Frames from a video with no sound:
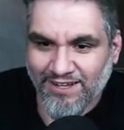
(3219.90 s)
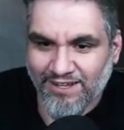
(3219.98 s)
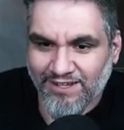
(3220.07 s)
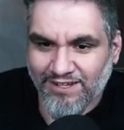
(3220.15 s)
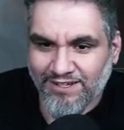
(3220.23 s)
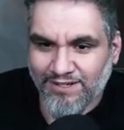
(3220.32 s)

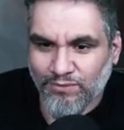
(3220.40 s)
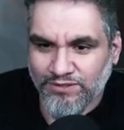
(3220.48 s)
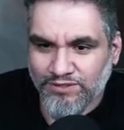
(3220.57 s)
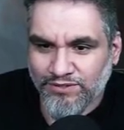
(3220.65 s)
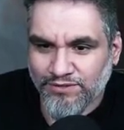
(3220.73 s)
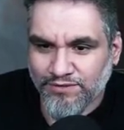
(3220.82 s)
Uh,
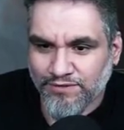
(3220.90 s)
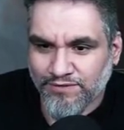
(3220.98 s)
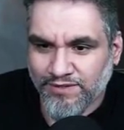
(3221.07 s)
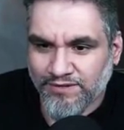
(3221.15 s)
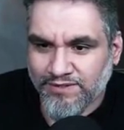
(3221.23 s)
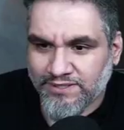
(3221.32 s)
one, two, three, four,
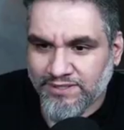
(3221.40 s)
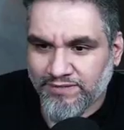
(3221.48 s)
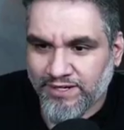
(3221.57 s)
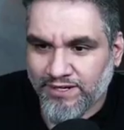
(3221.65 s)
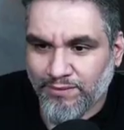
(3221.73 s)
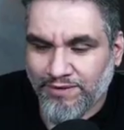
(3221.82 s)
five, six,
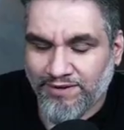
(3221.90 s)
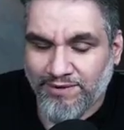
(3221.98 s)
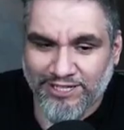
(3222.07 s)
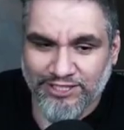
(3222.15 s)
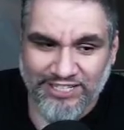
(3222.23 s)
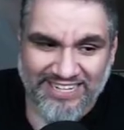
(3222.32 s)
seven, eight. Now we have we
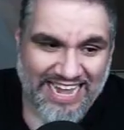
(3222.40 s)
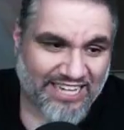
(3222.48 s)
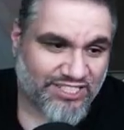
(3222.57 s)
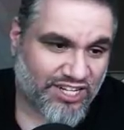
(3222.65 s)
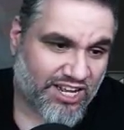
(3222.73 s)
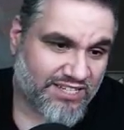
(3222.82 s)
can actually
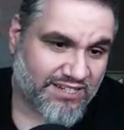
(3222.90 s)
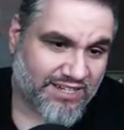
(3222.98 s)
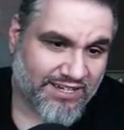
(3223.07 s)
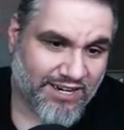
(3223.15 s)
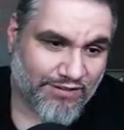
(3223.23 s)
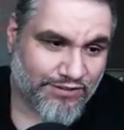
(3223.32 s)
cast
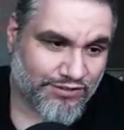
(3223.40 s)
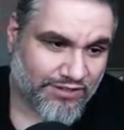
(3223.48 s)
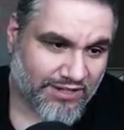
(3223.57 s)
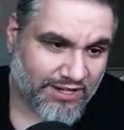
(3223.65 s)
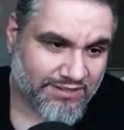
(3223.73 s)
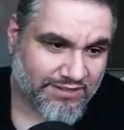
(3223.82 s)
Kozilek now if we
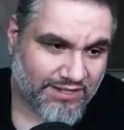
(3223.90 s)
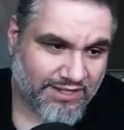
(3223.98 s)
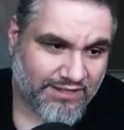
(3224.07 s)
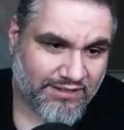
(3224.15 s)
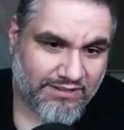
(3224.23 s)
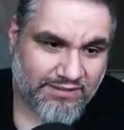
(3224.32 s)
draw Kozilek.